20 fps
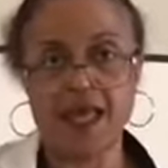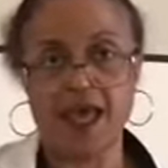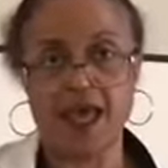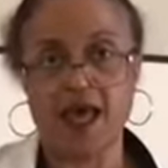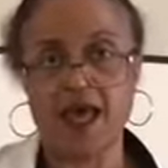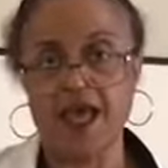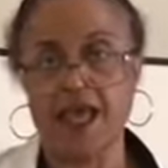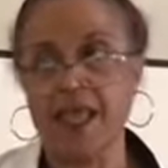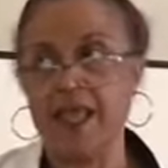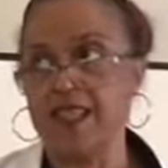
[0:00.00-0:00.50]

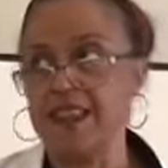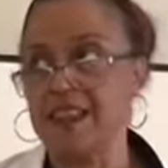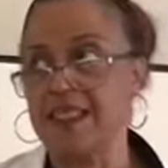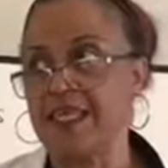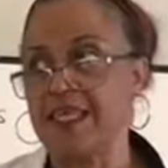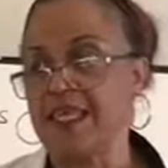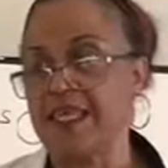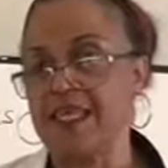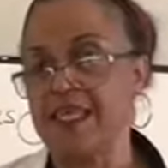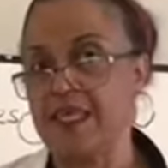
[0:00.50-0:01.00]
and
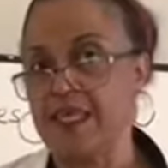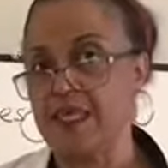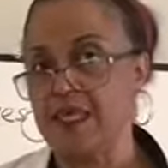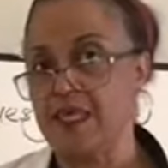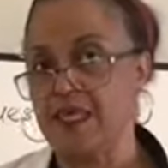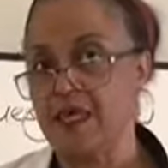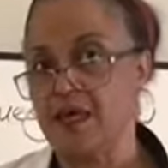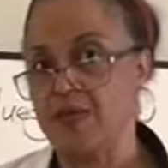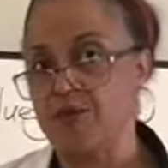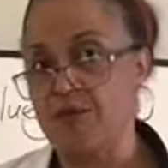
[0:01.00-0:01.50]
the
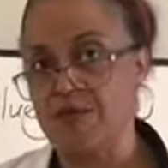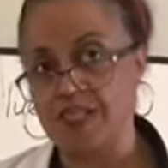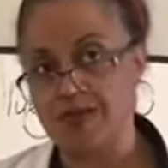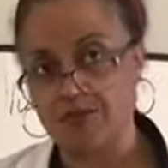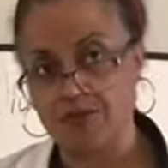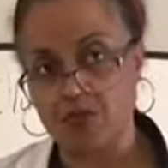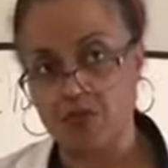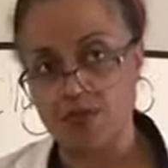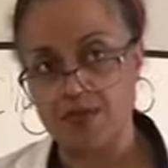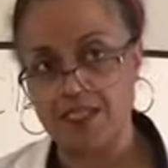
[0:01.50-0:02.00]

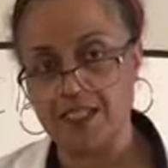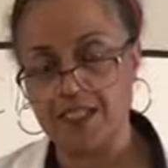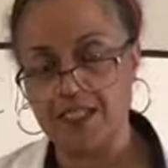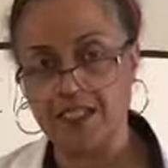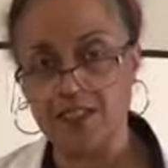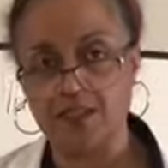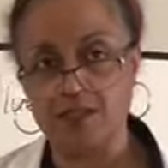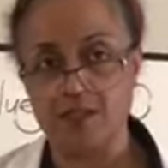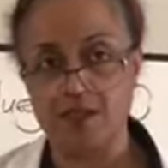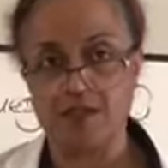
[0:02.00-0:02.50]
respiratory
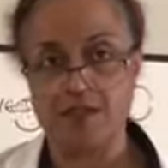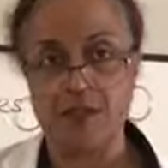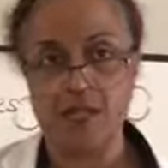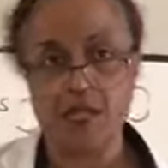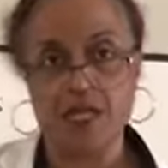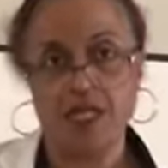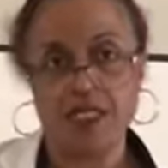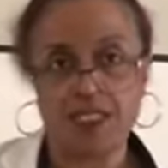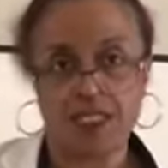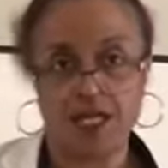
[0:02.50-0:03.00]
system
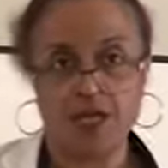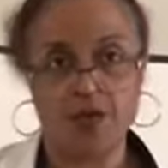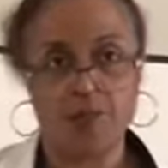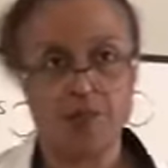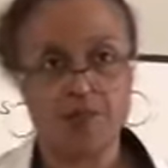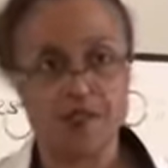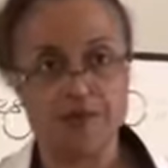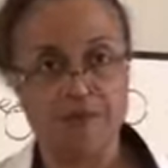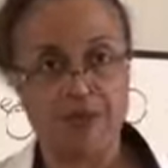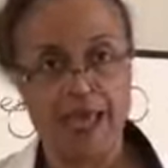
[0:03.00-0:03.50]
to help
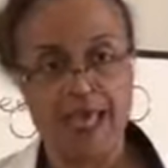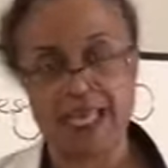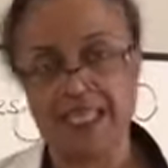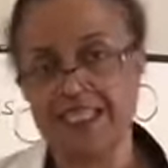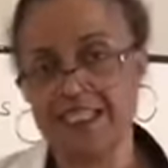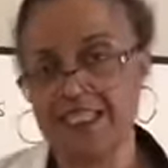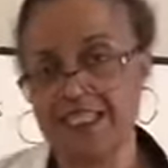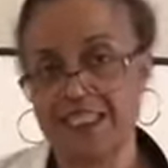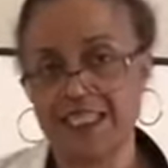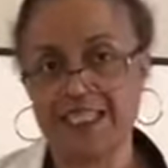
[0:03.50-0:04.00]
us balance
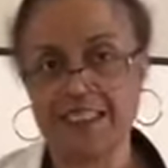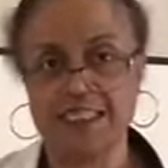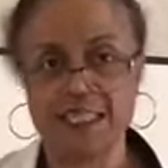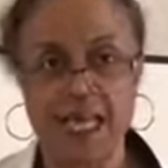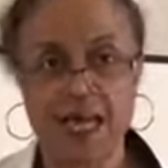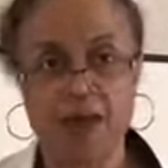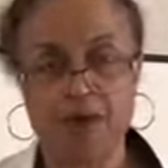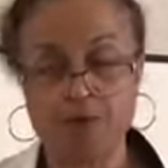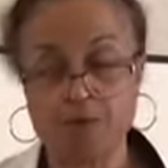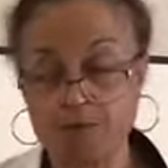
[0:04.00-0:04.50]
things
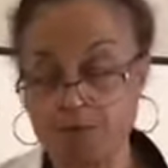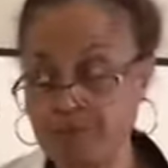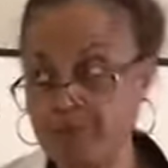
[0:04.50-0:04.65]
out.